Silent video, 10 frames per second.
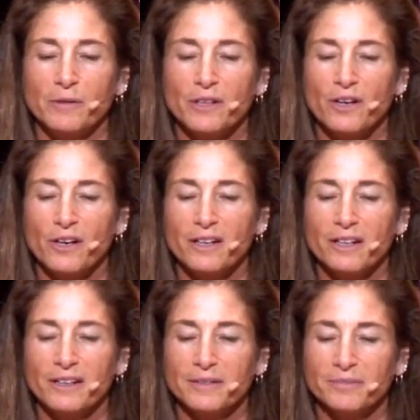I were
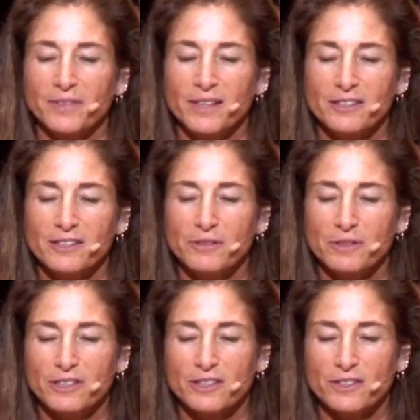gardening, and she
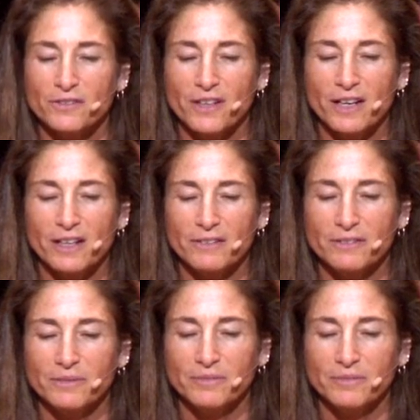was just 5.